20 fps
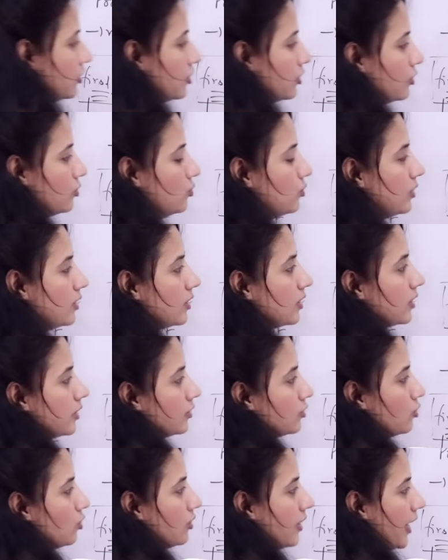include,
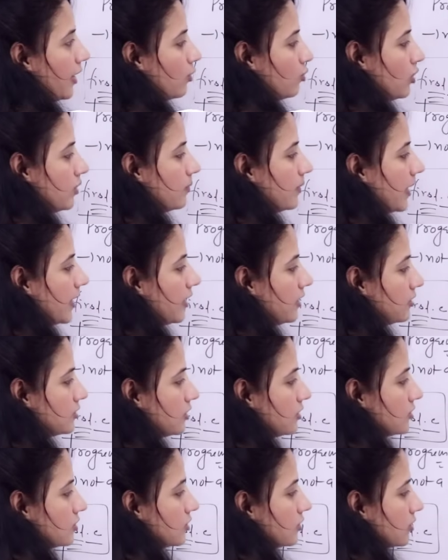not angular bracket,
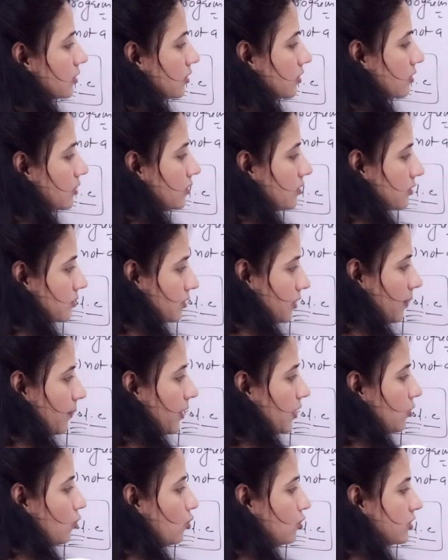just
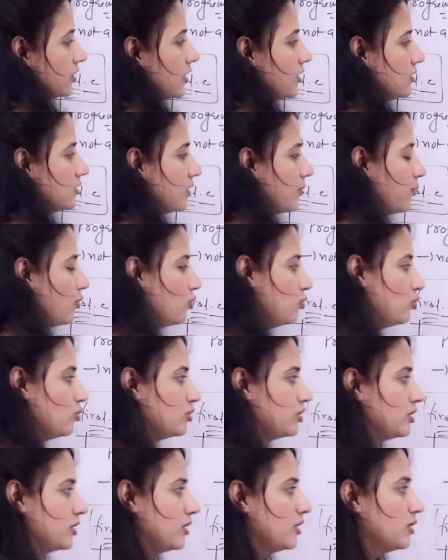double quotes and
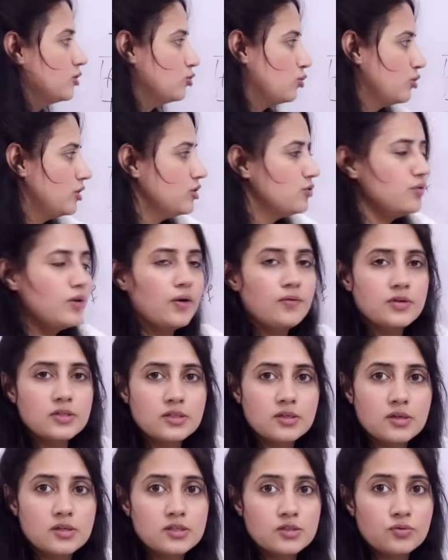support.c. So this we have
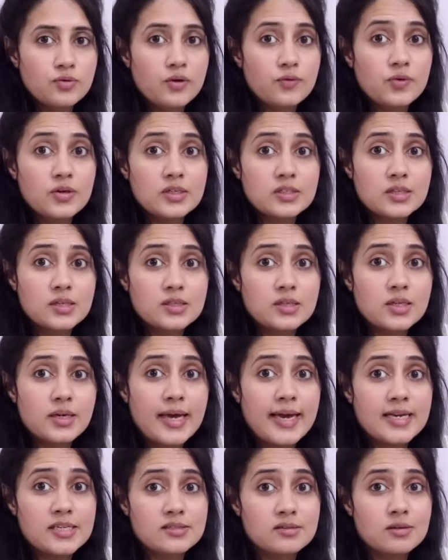discussed when we are discussing
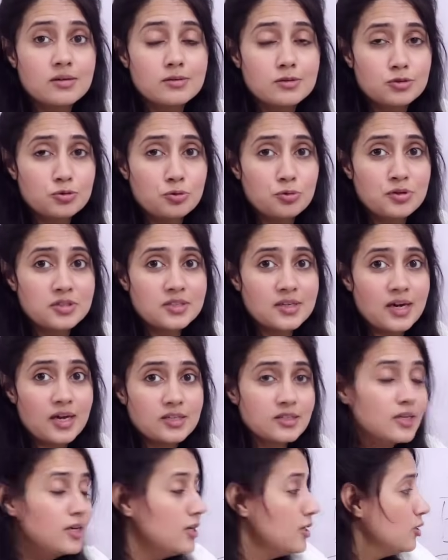external storage
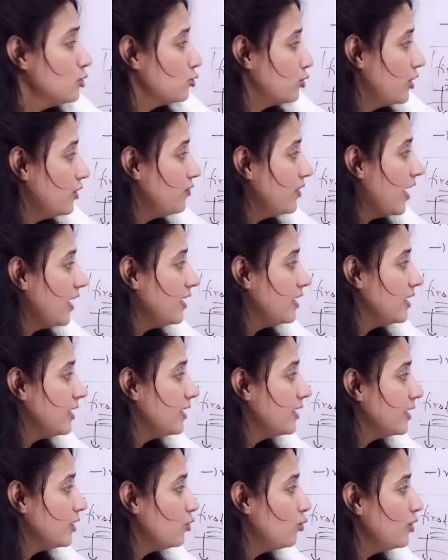class. So here we are
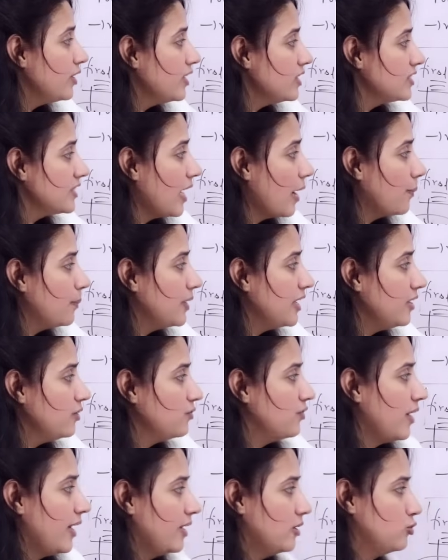including a separate
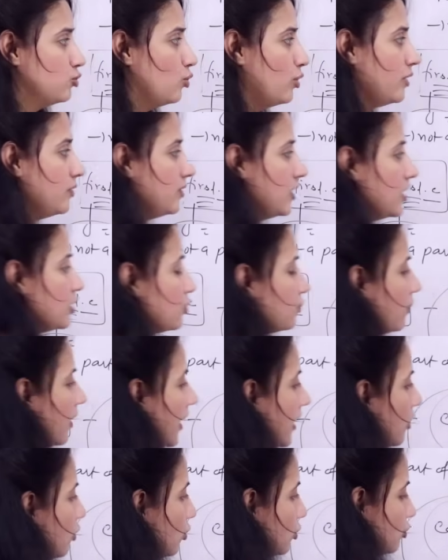file. So in this
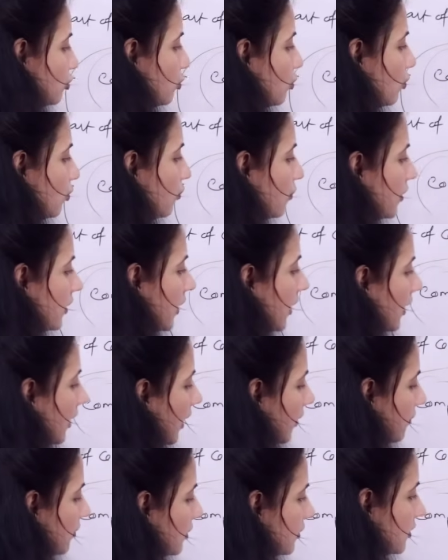file also we are
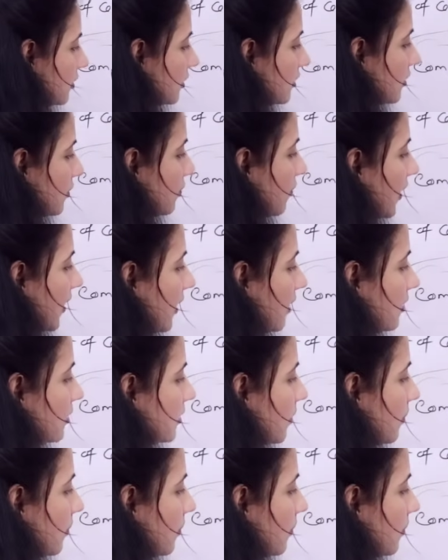having, this is a file